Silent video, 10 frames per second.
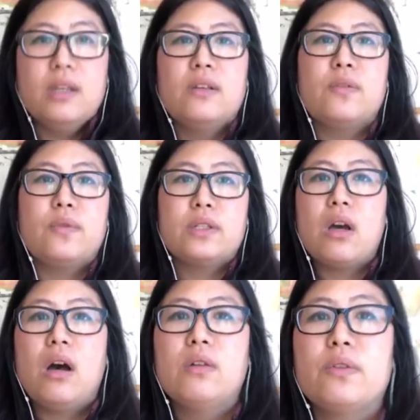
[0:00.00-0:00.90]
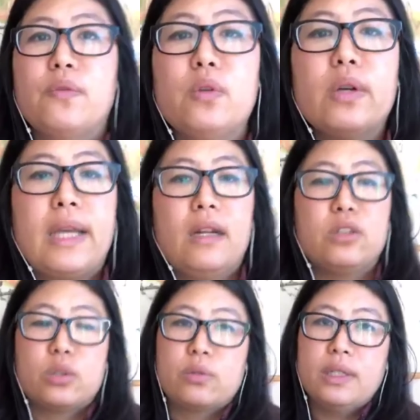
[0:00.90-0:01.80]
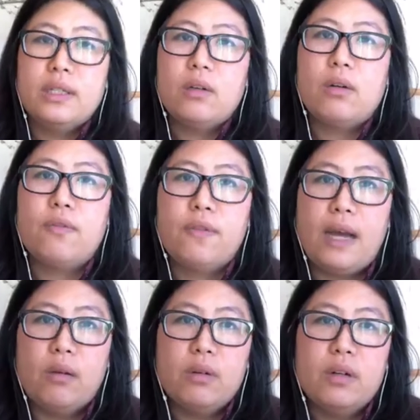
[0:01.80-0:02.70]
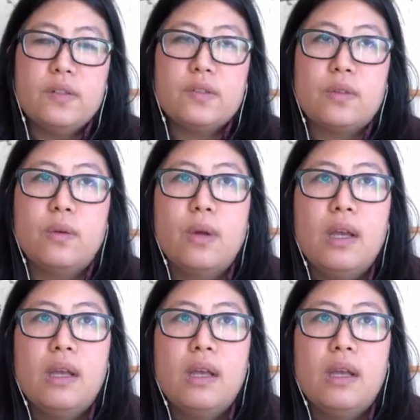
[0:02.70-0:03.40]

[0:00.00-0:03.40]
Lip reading: If we look at a tree or a flower, so